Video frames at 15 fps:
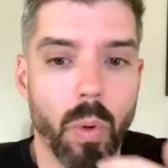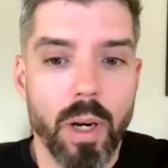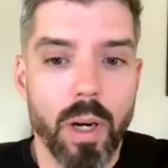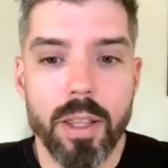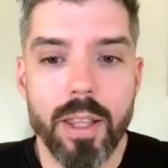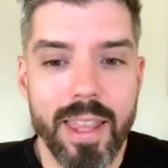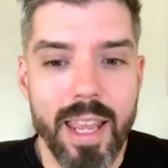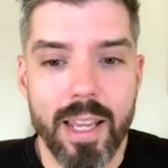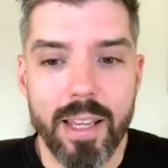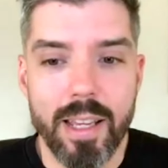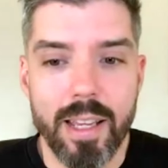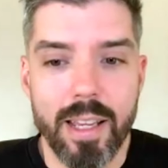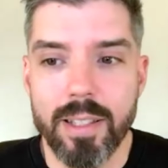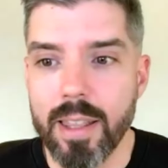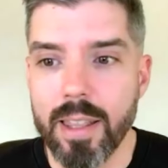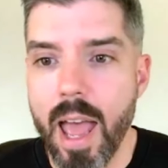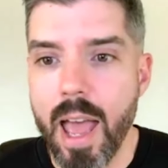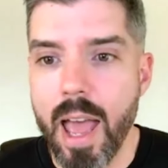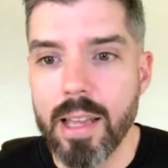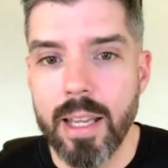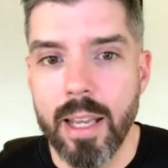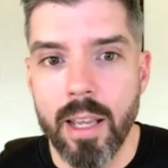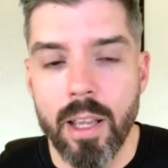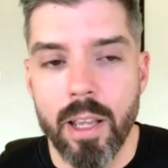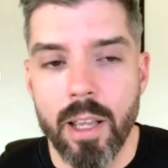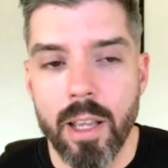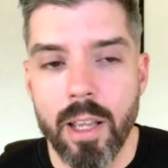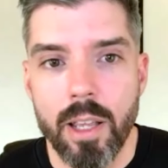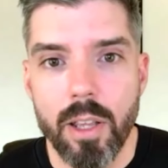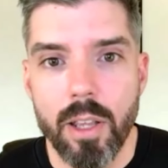One of the things that
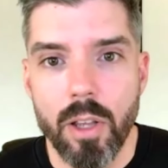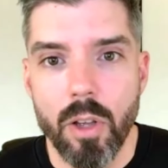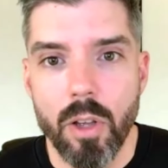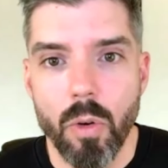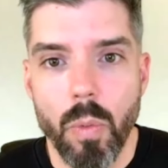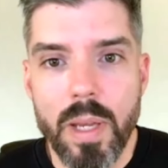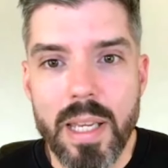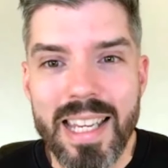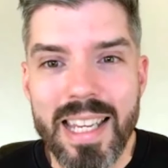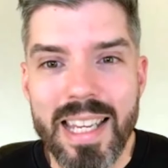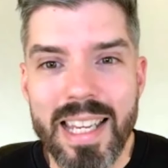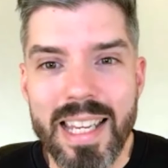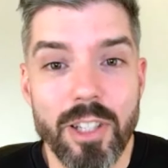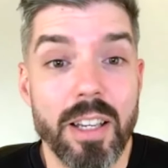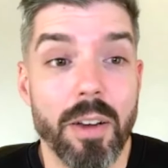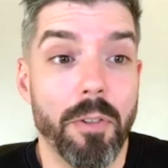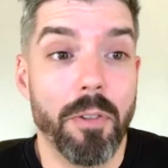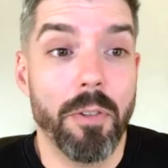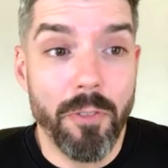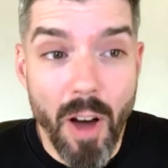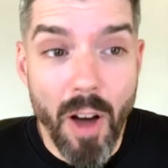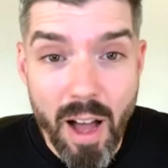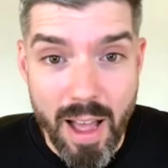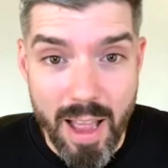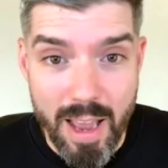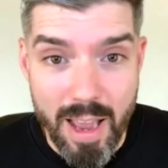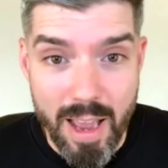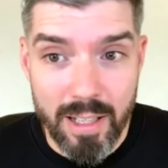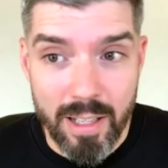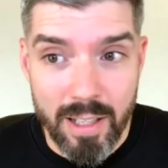we need to
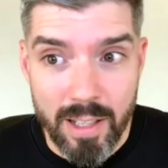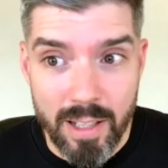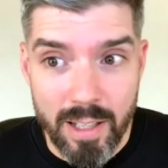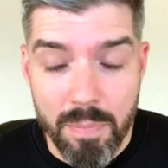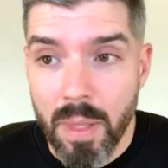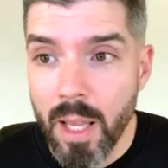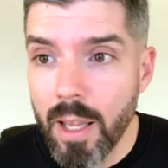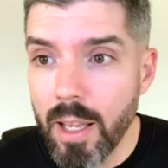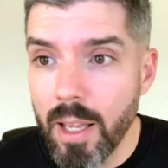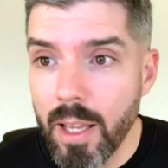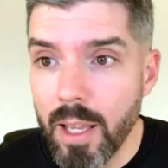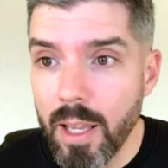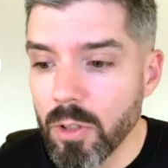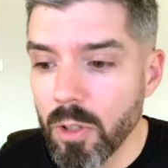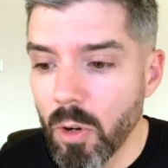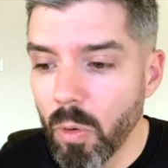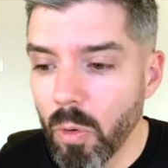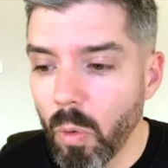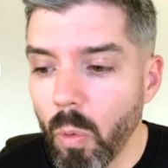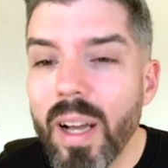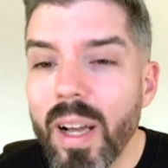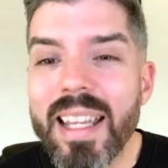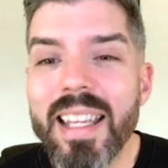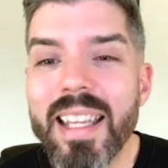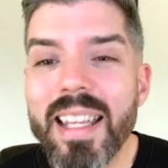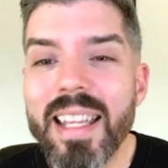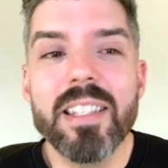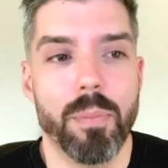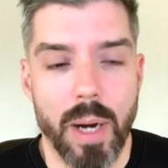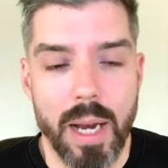define is
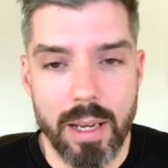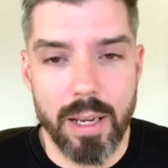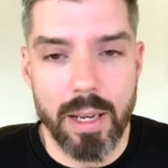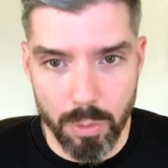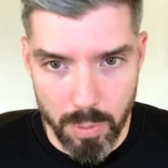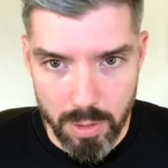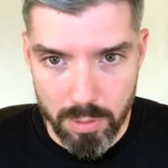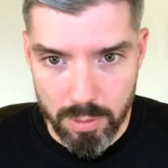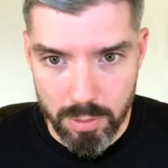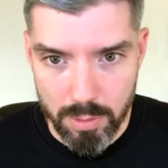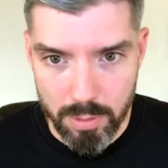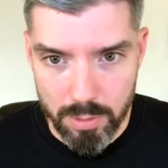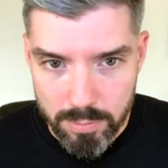what is a breakthrough?